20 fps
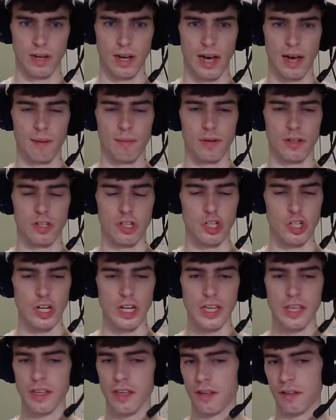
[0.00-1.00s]
I'm a
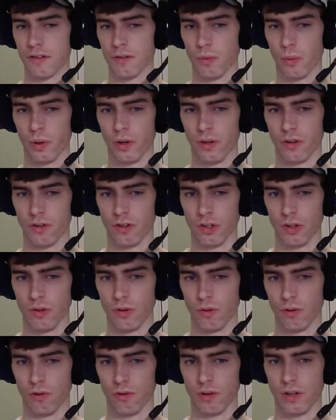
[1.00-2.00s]
genius. 1, 2,
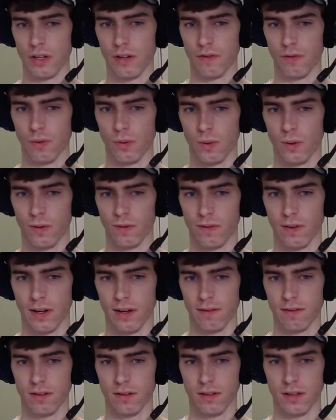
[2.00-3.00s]
3, 4,
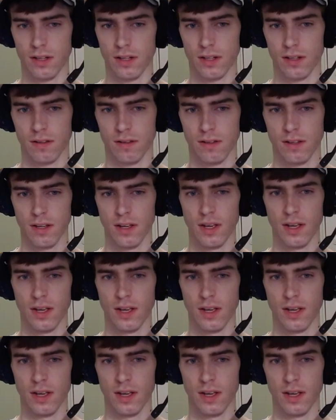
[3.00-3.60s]
5, 6.